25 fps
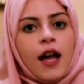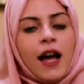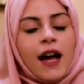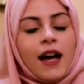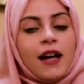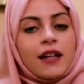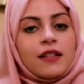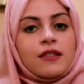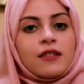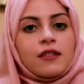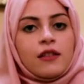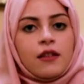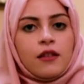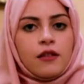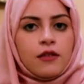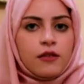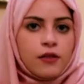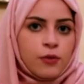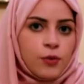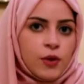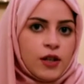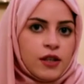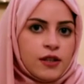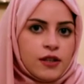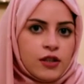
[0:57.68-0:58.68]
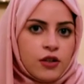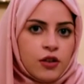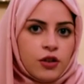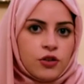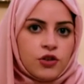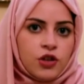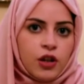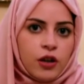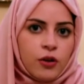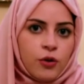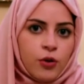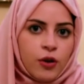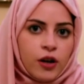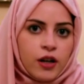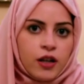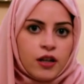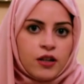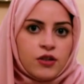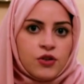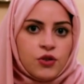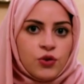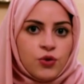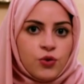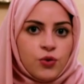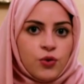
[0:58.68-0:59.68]
And the research,
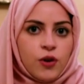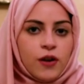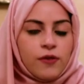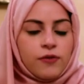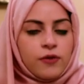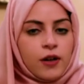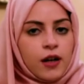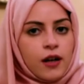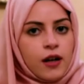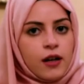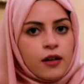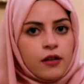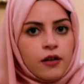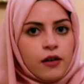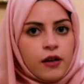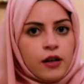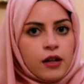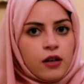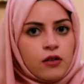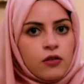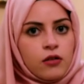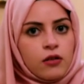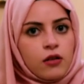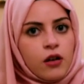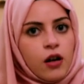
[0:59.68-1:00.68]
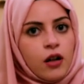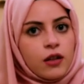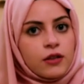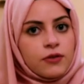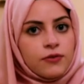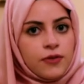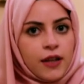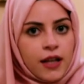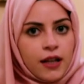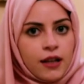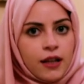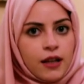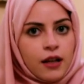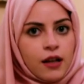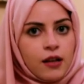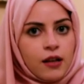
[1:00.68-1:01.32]
according to an article called Veiling